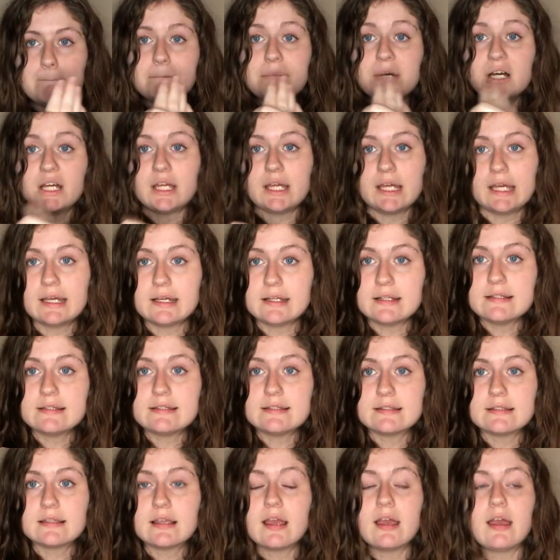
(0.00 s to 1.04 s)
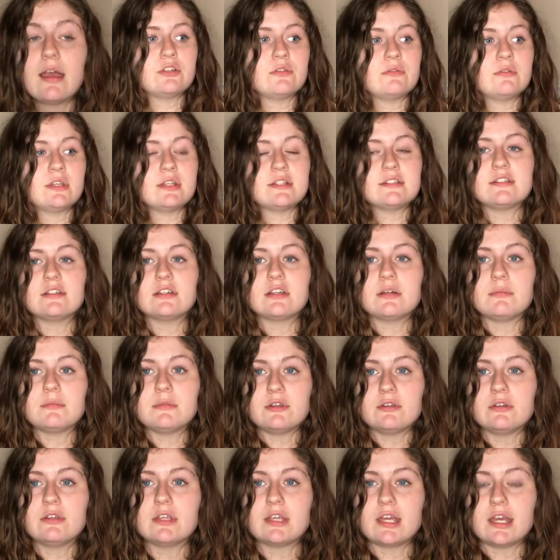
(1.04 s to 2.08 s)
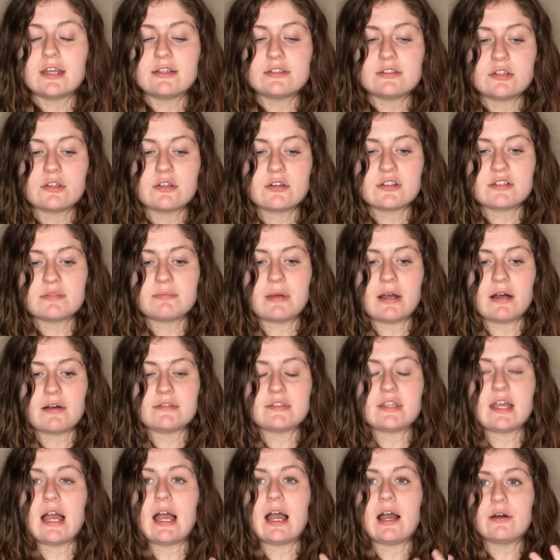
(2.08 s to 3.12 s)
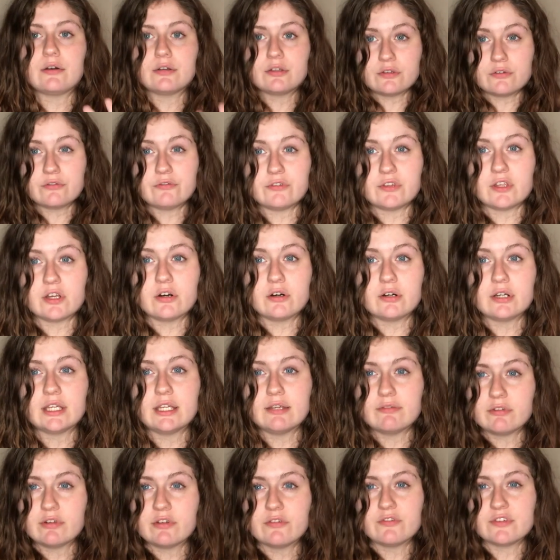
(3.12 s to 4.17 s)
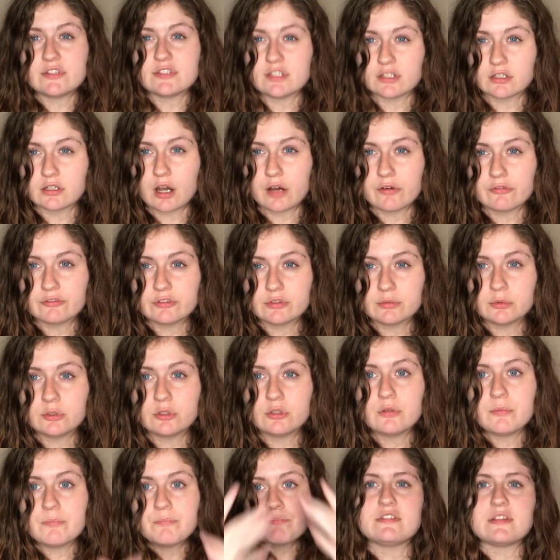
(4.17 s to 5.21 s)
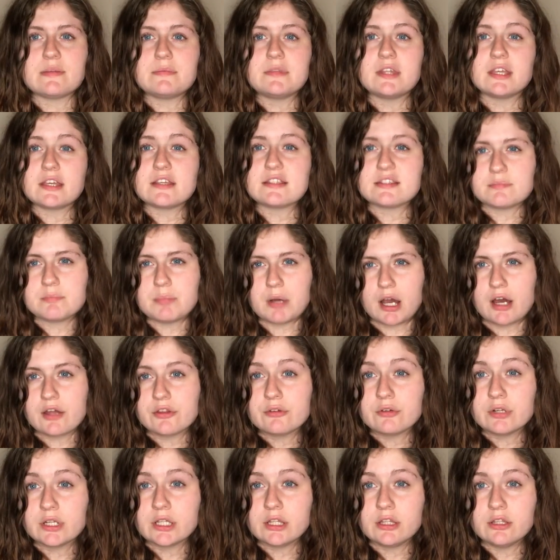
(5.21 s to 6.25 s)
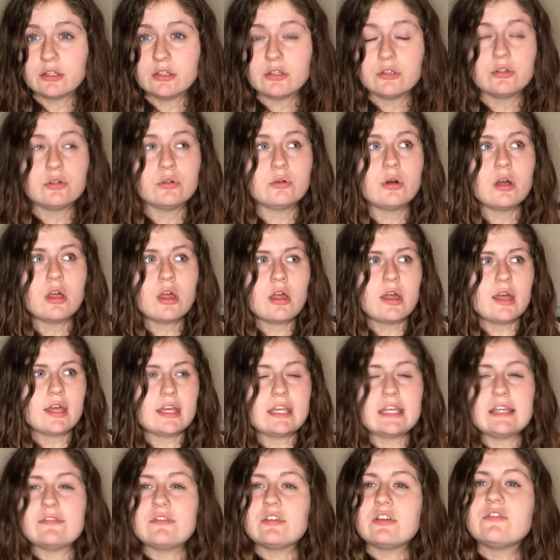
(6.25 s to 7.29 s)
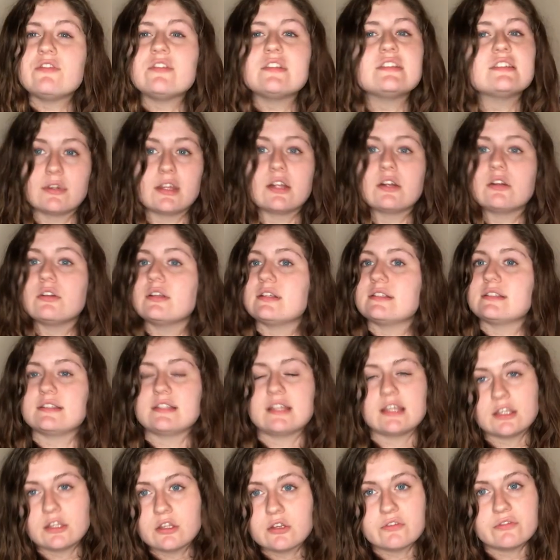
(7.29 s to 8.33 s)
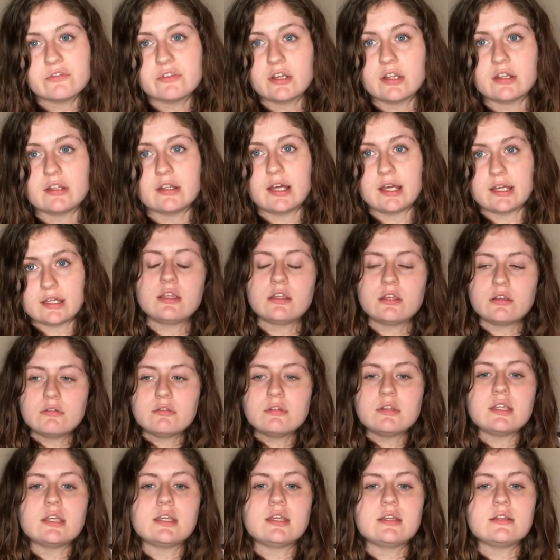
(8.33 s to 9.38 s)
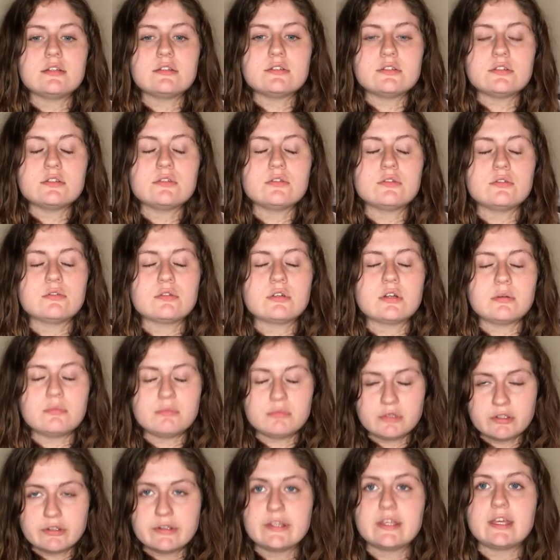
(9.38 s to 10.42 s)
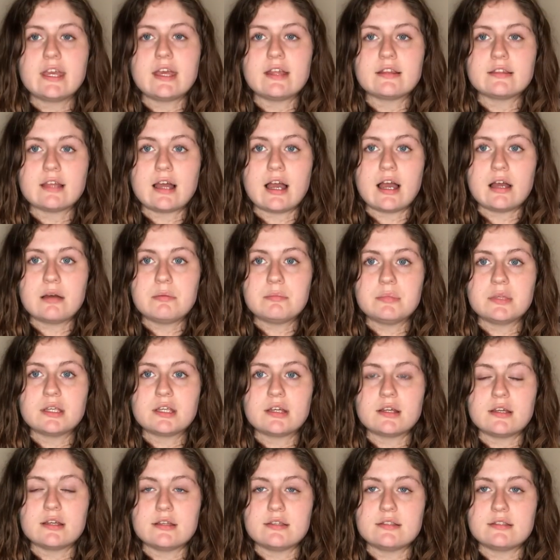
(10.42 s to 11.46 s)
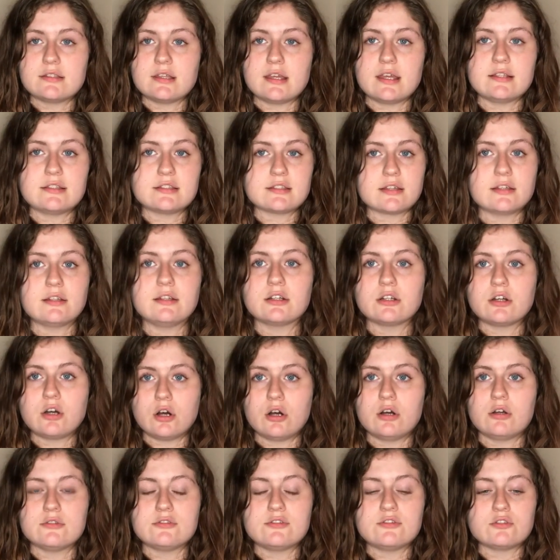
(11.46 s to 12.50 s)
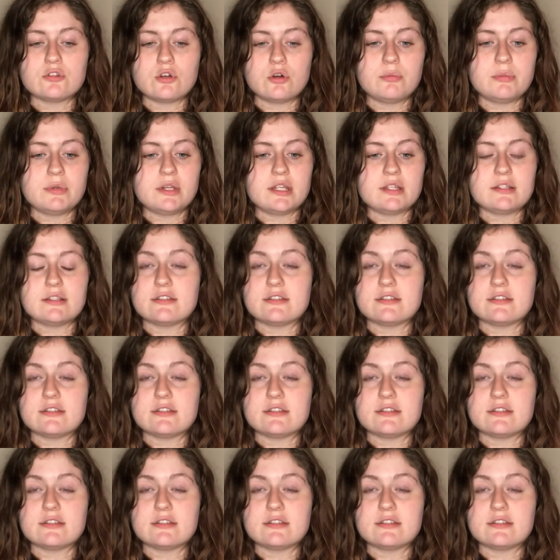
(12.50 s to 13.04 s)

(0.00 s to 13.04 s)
butt heads. You need to communicate to your spouse how you feel, even if it's uncomfortable. Something is bothering you, even if it's littlest thing you feel like, you need to communicate that, because it's gonna cause so many